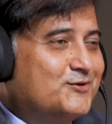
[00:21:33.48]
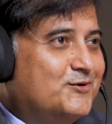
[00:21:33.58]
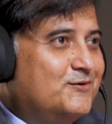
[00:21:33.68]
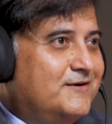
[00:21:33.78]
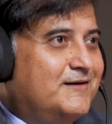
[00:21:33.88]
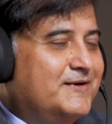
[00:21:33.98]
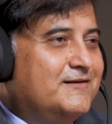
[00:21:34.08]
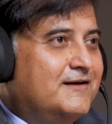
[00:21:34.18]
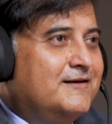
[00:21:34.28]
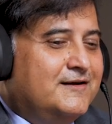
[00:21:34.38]
So, I
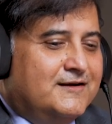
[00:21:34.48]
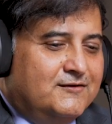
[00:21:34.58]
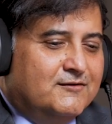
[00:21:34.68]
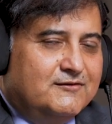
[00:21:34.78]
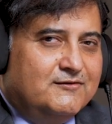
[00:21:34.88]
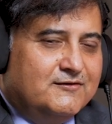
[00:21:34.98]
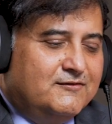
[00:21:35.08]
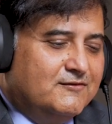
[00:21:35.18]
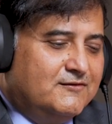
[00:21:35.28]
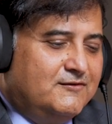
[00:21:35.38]
mean,
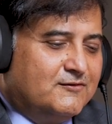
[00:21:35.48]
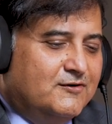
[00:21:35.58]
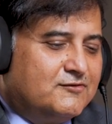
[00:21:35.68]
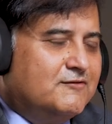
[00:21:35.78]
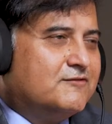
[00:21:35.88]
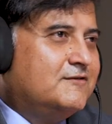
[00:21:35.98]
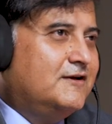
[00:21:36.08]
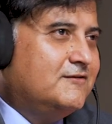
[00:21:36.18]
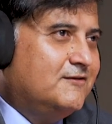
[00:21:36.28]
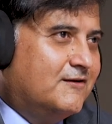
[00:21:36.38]
you go through a
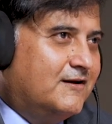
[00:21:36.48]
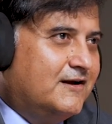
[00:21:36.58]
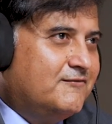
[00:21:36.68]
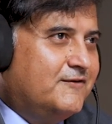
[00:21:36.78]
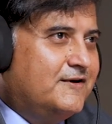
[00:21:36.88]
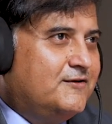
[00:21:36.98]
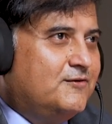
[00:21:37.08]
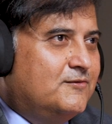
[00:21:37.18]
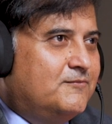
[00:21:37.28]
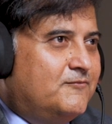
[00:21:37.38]
stage in your life where
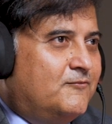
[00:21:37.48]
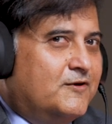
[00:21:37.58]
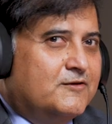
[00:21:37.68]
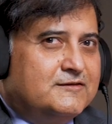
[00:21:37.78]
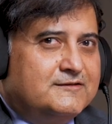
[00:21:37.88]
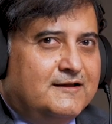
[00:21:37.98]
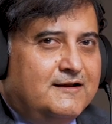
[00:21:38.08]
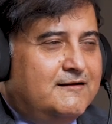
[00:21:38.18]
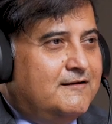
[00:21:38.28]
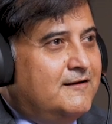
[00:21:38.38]
you want to
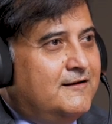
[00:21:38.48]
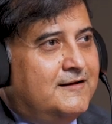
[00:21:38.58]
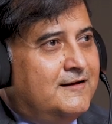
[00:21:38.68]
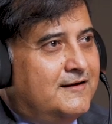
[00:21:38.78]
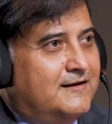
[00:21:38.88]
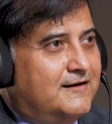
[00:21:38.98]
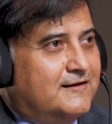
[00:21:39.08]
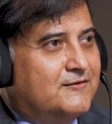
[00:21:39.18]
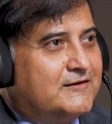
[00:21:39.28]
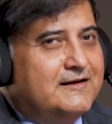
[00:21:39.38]
sell,
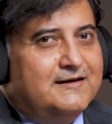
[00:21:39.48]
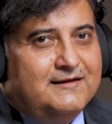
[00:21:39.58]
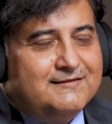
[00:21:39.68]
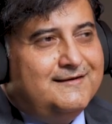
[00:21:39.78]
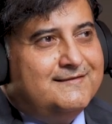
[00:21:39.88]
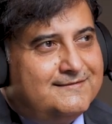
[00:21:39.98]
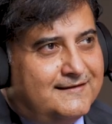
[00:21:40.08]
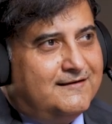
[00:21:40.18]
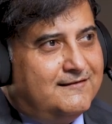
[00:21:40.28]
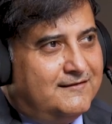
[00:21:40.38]
you can easily
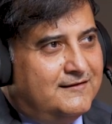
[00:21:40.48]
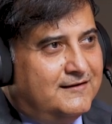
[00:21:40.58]
sell.